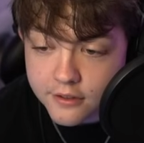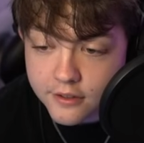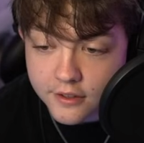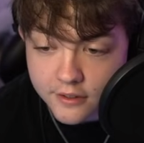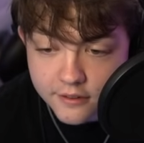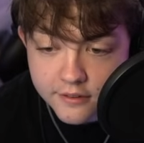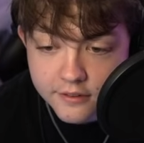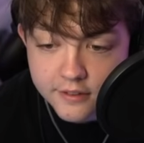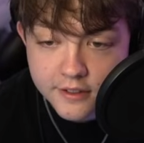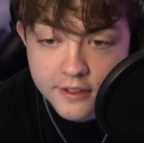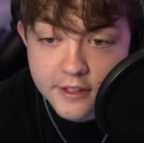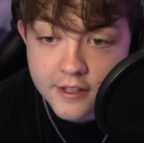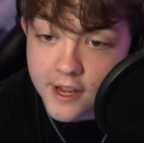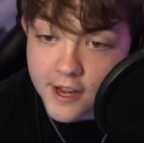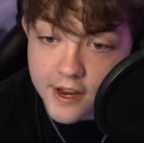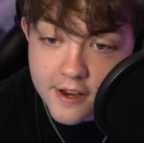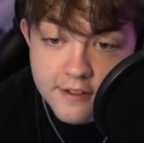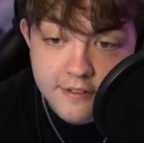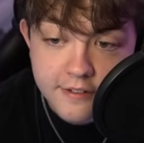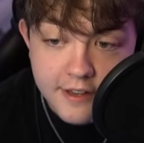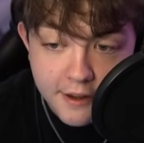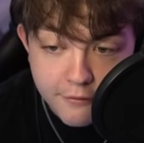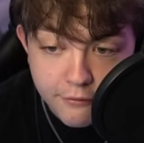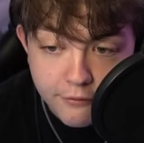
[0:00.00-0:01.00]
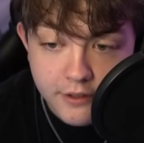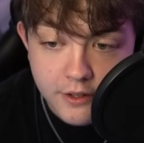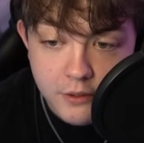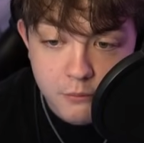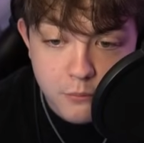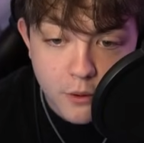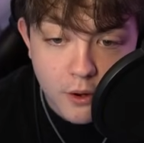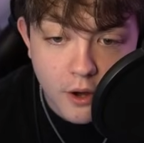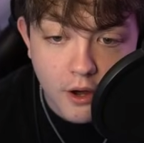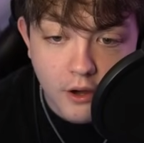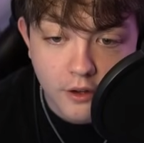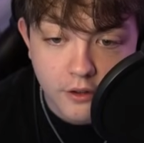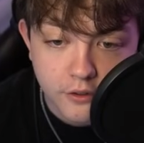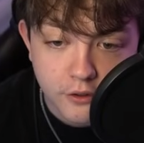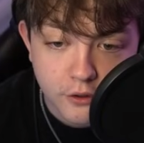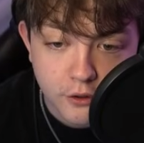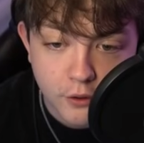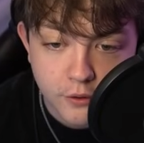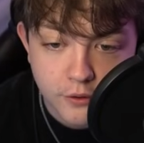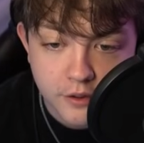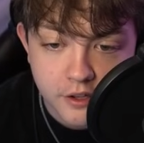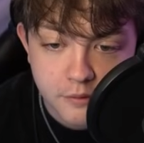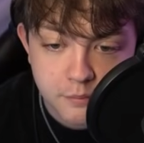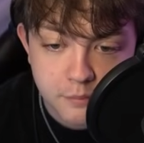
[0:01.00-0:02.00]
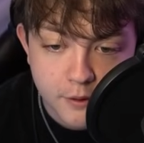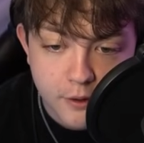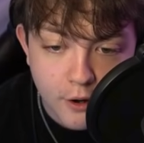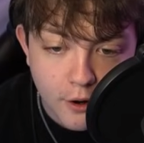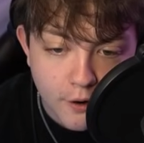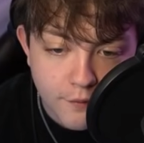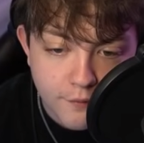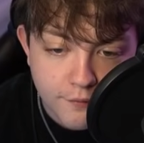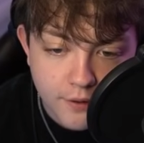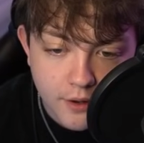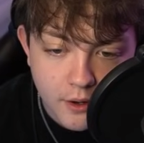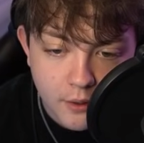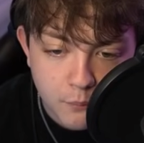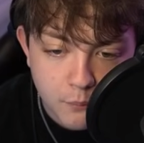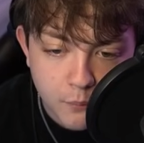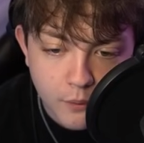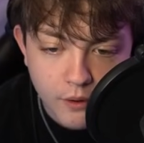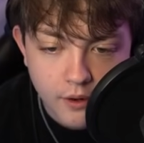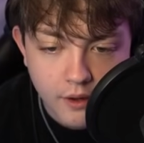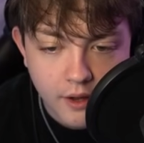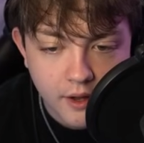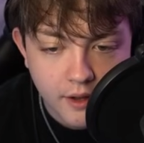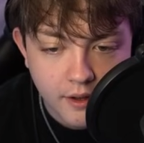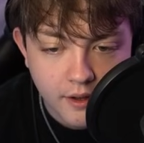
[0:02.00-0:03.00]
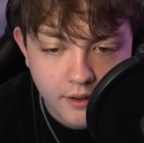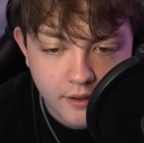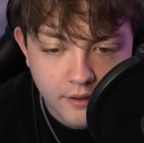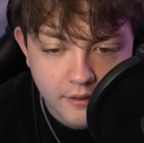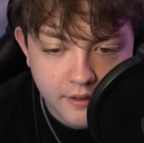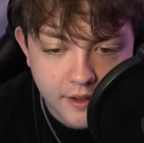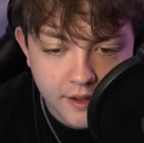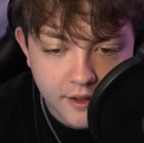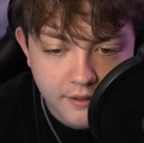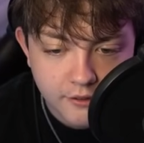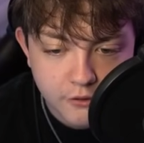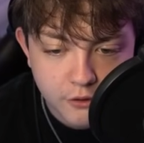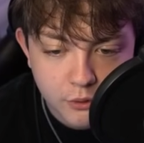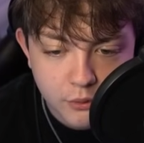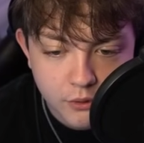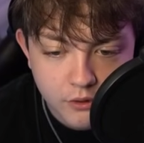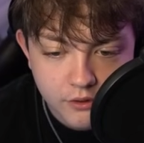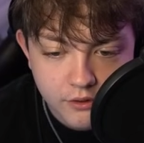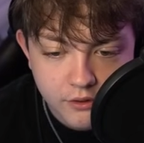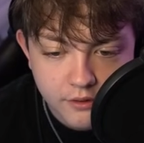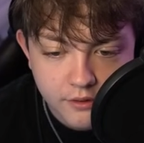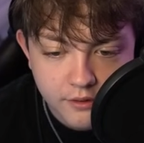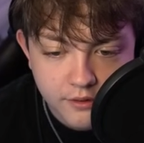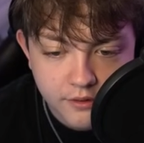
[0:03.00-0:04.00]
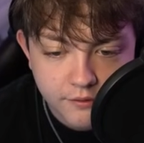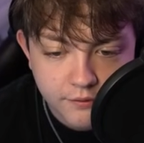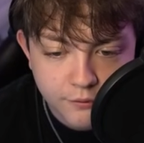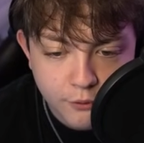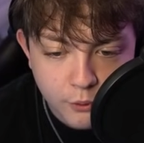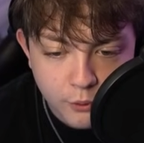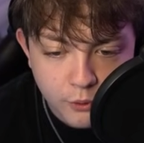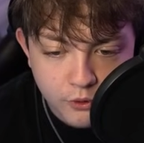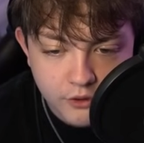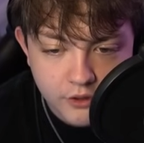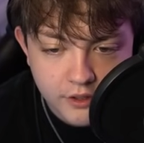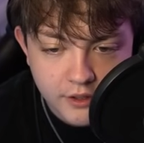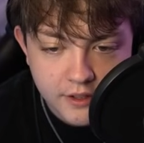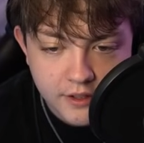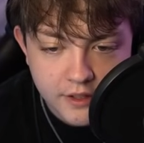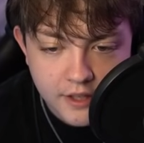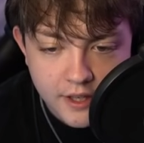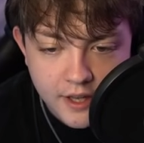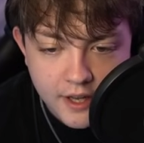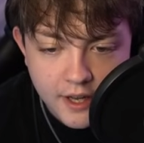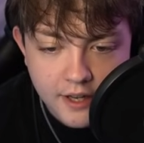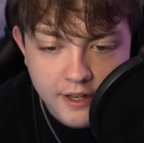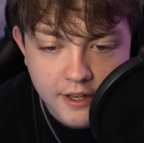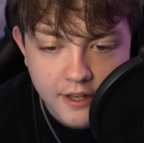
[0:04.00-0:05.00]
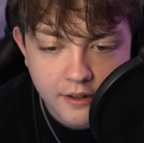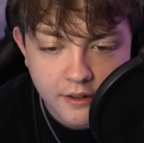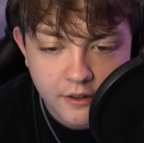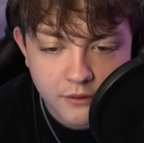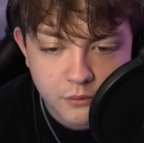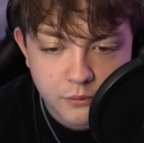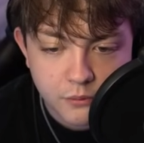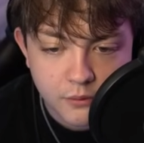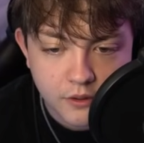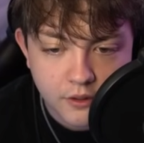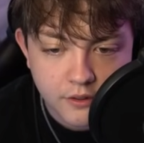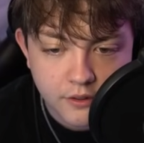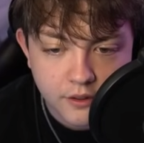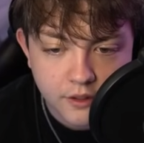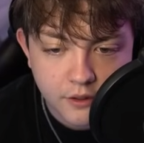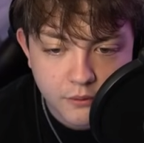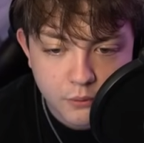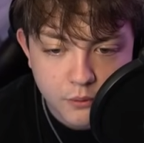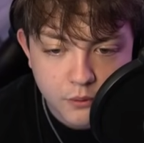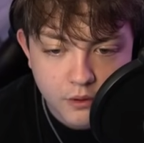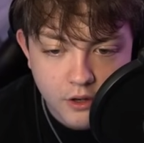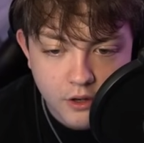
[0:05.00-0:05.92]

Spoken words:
you can see, it definitely worked. You know, there's been over, what, like 240, and then as we look at the other one,